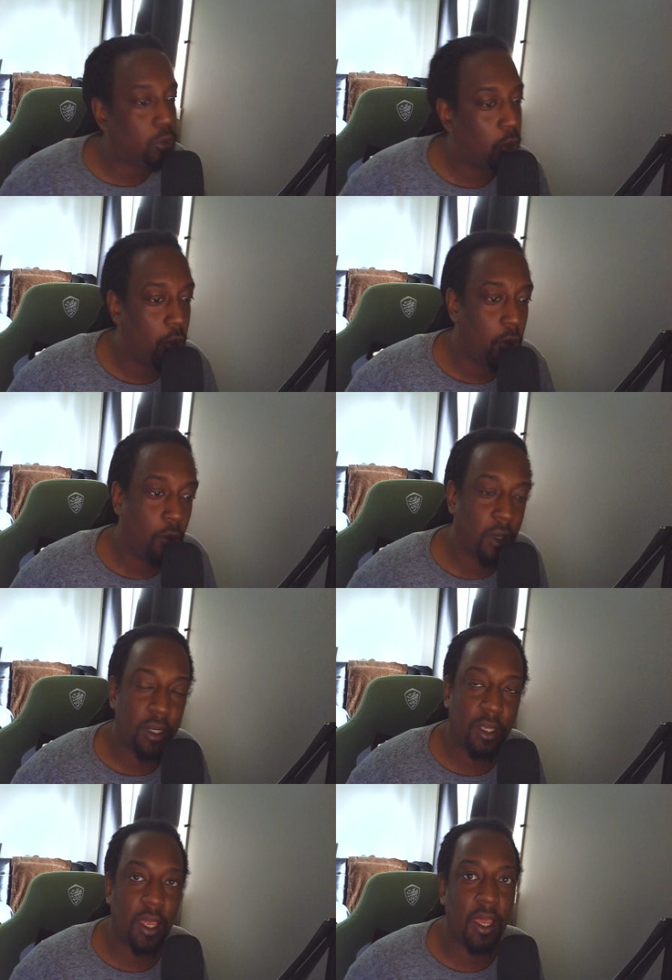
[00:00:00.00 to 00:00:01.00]

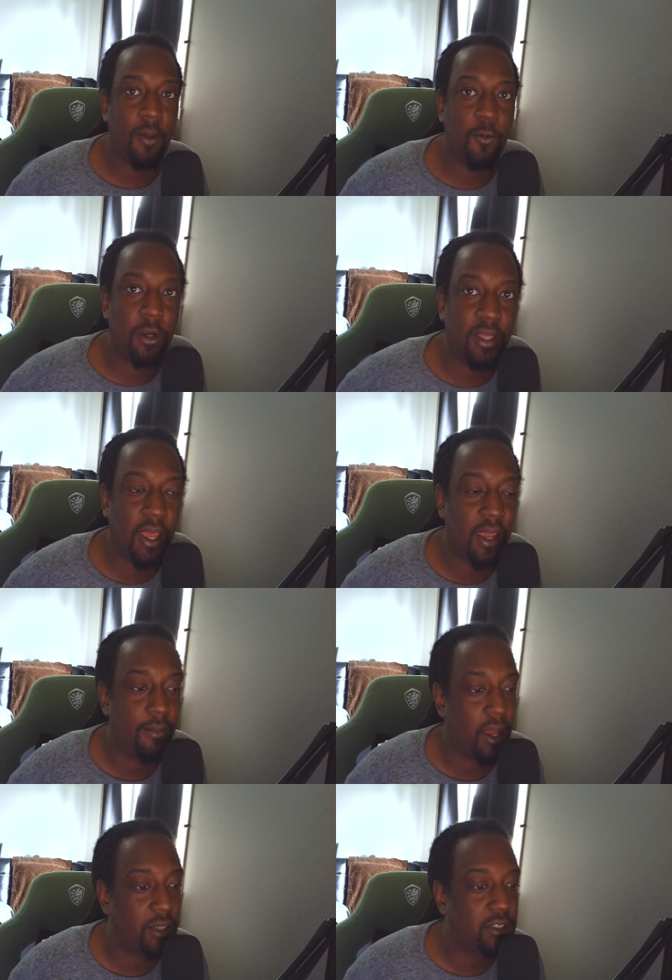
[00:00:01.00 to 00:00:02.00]
What a game
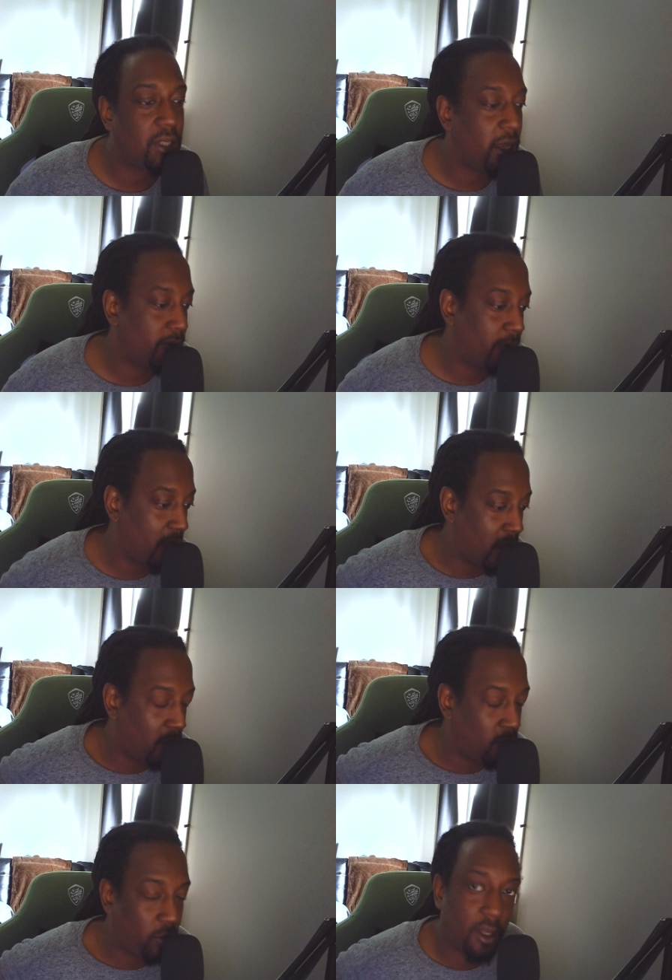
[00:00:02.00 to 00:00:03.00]
last night,
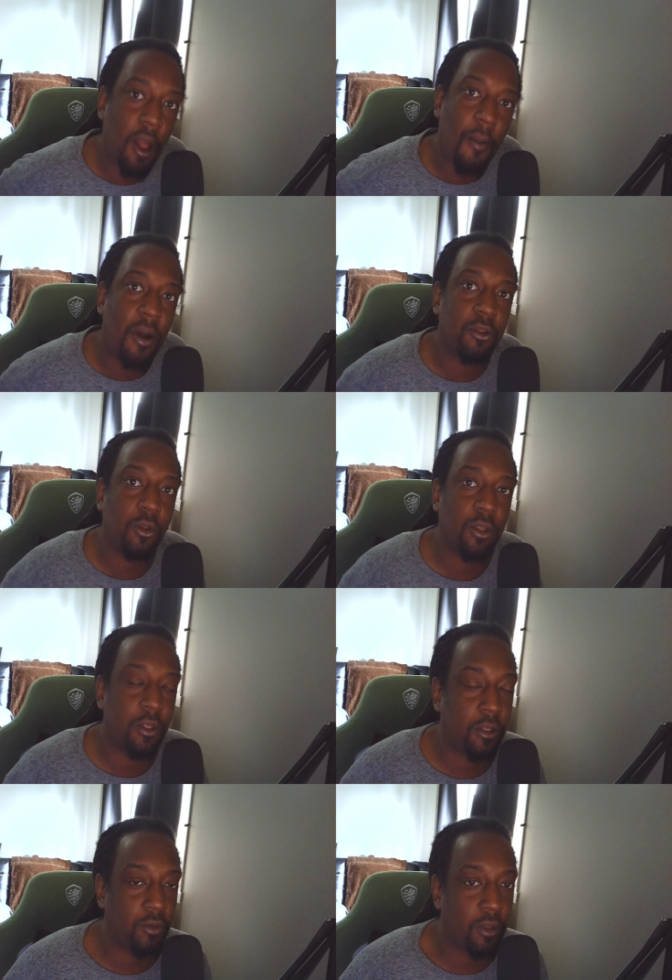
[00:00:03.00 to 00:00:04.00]
man. We come out
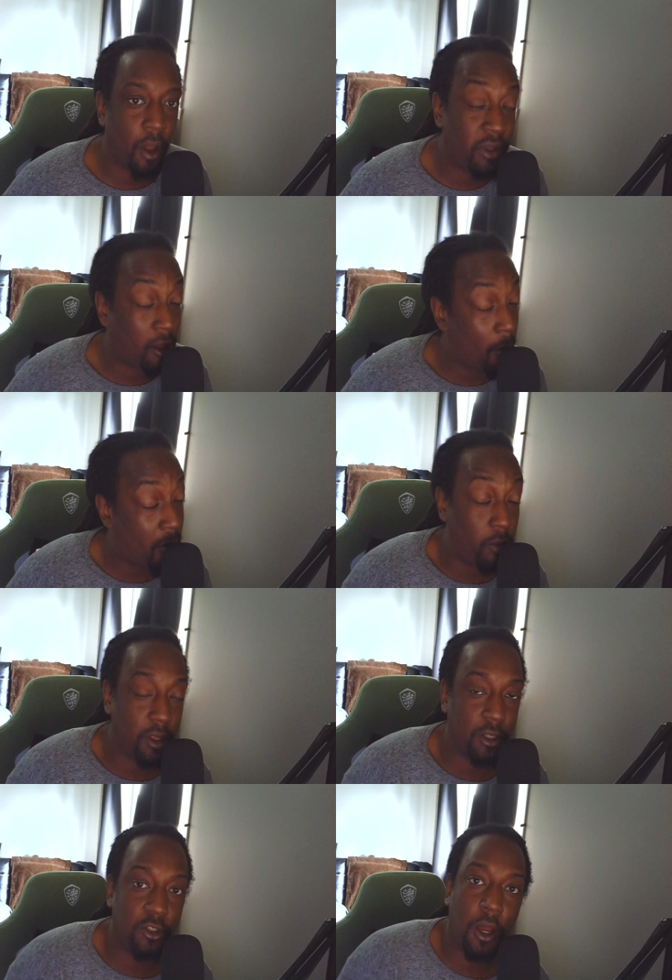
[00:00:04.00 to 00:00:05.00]

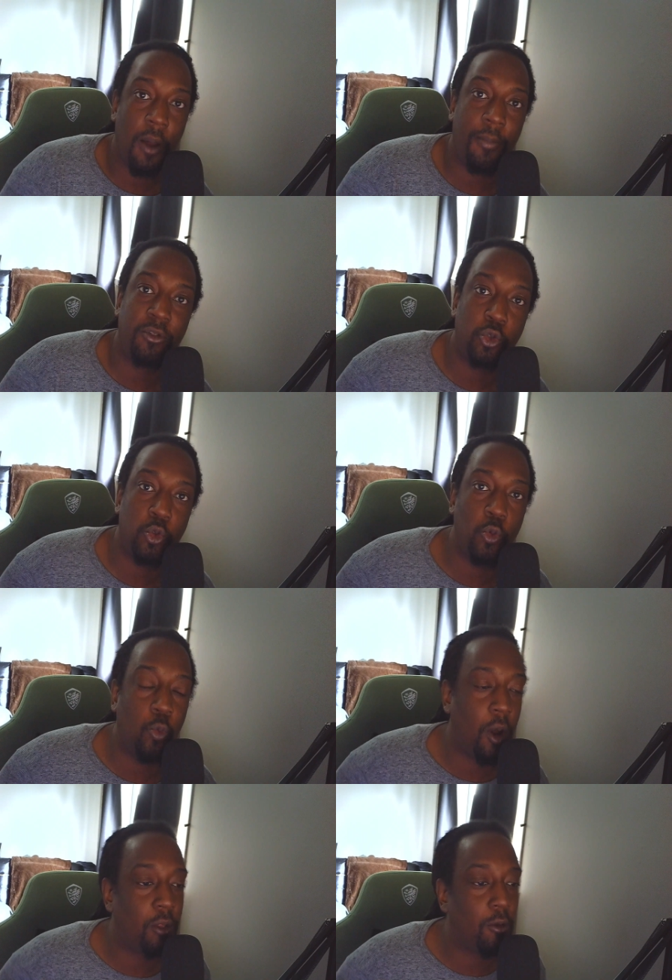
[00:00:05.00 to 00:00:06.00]
with a dub
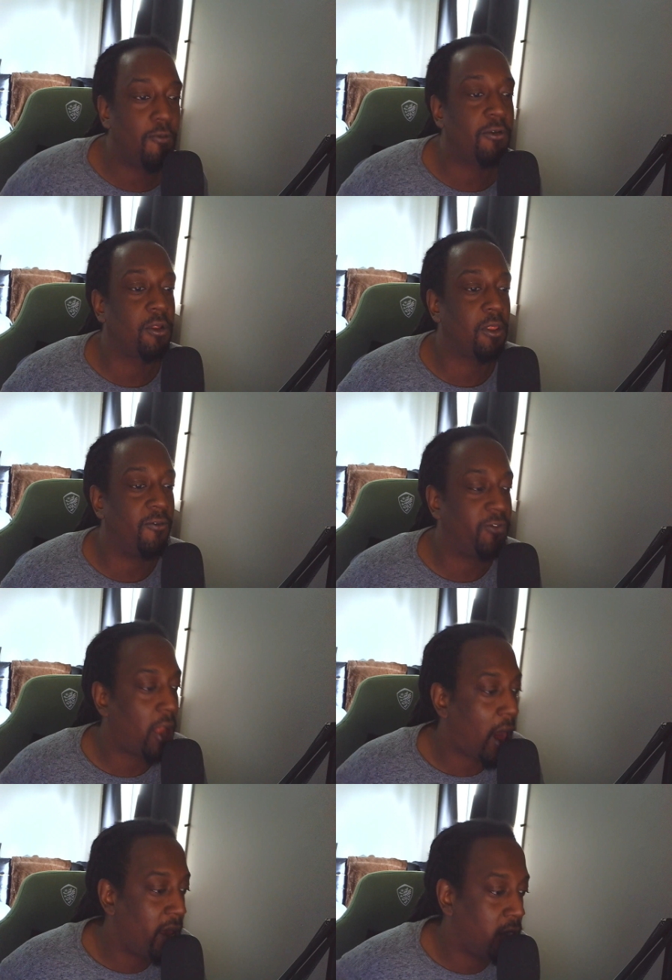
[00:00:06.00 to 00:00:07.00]
2-1 over the
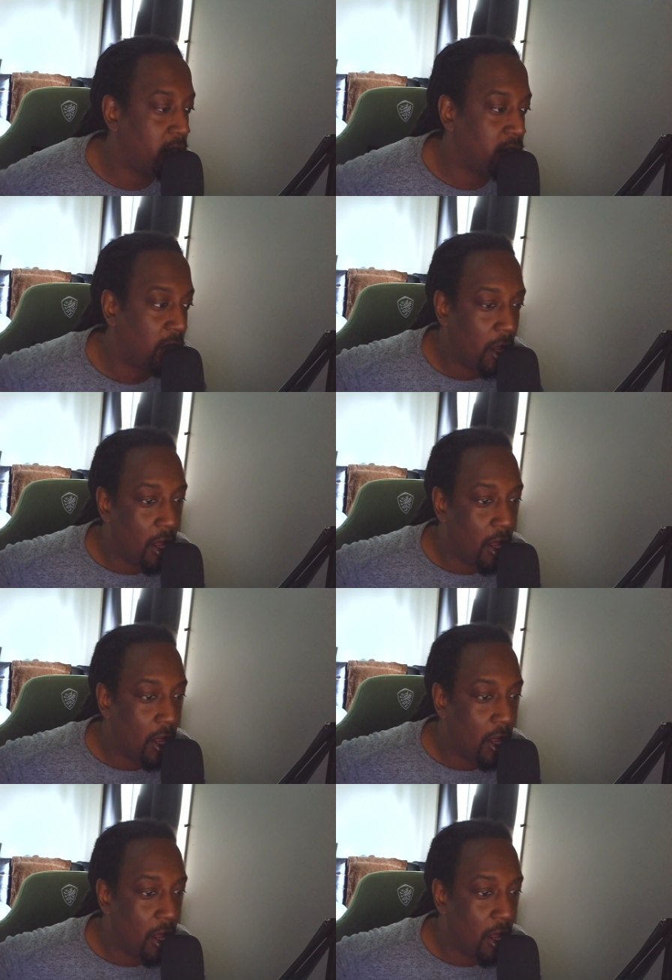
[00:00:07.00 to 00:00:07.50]
Flyers.